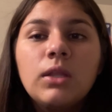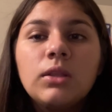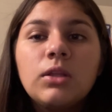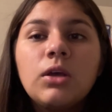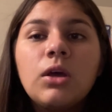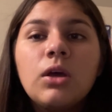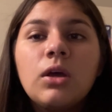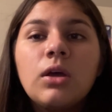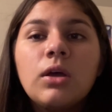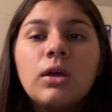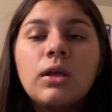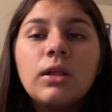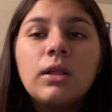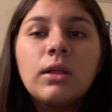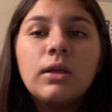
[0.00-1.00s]
The
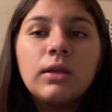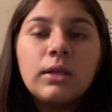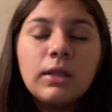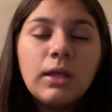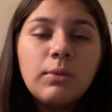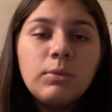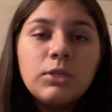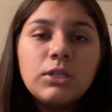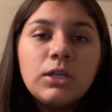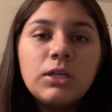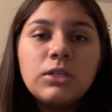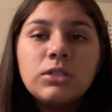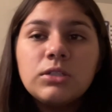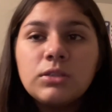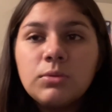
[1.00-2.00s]
climate
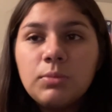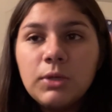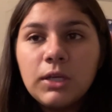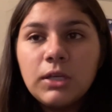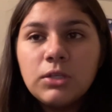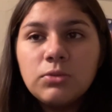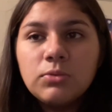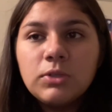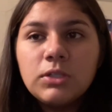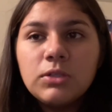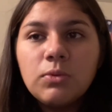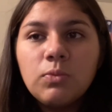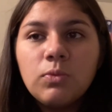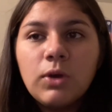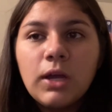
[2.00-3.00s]
change is the biggest
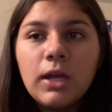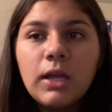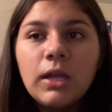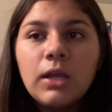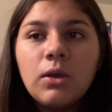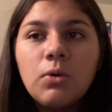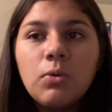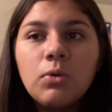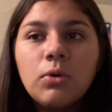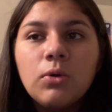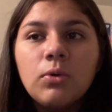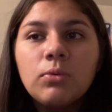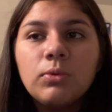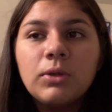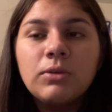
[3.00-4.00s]
reason why
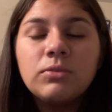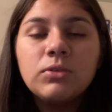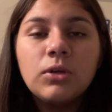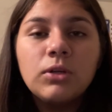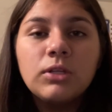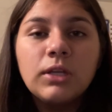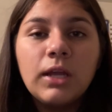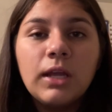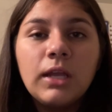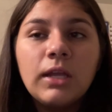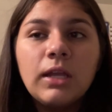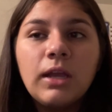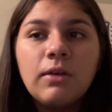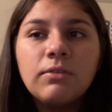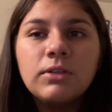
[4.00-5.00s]
coral reefs are
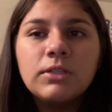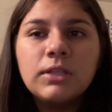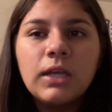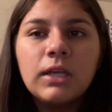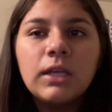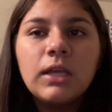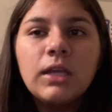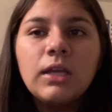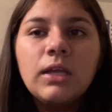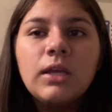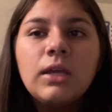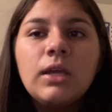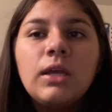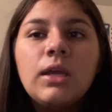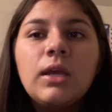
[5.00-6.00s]
dying every second.
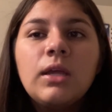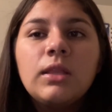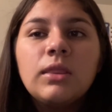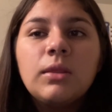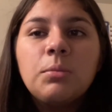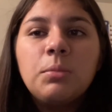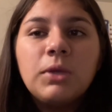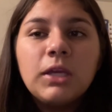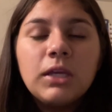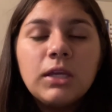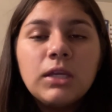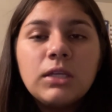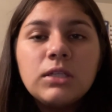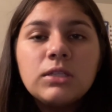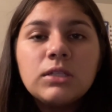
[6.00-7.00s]
The
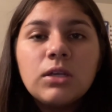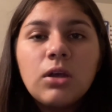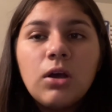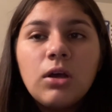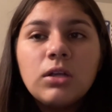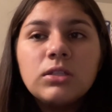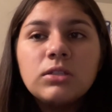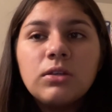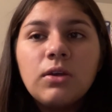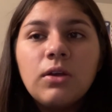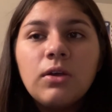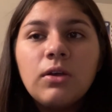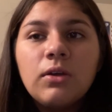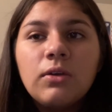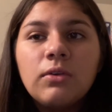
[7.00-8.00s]
biggest cause
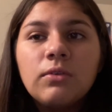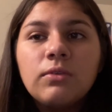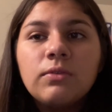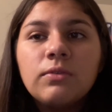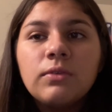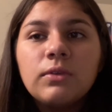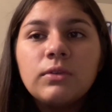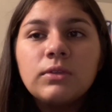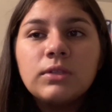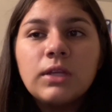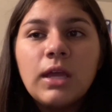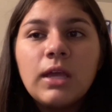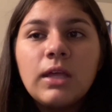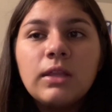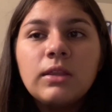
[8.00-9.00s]
of
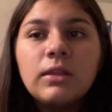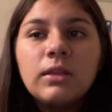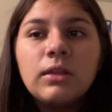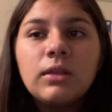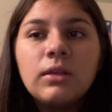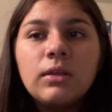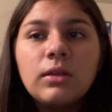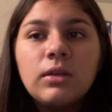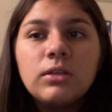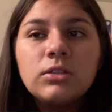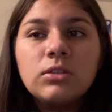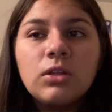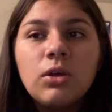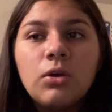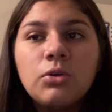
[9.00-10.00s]
death
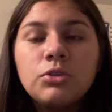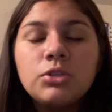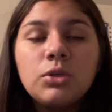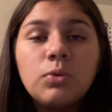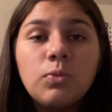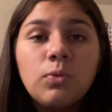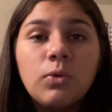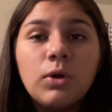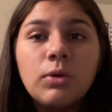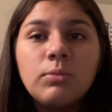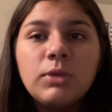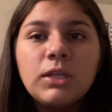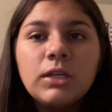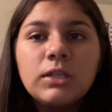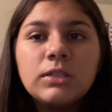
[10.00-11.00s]
is the ocean
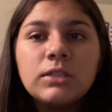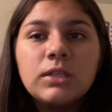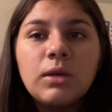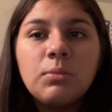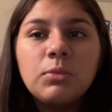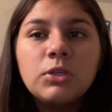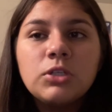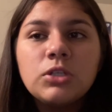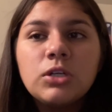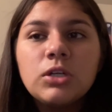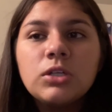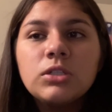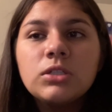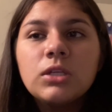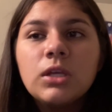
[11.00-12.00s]
warming its
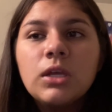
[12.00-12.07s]
temperatures.